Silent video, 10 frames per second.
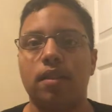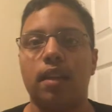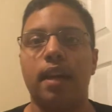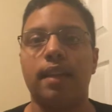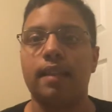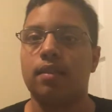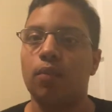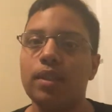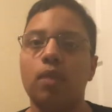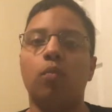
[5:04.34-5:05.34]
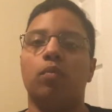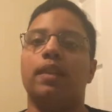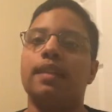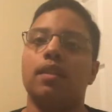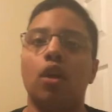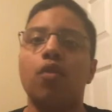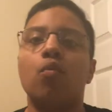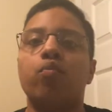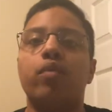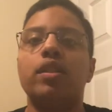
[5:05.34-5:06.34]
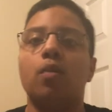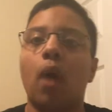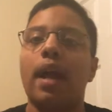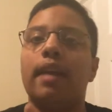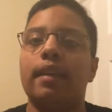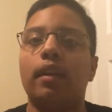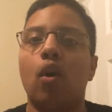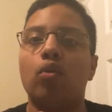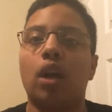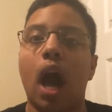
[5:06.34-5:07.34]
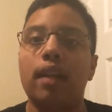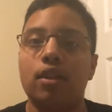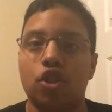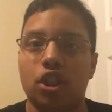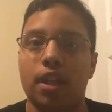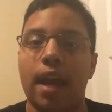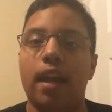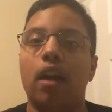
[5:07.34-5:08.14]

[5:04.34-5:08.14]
today. That's the reason, that's another reason why I didn't go to college today.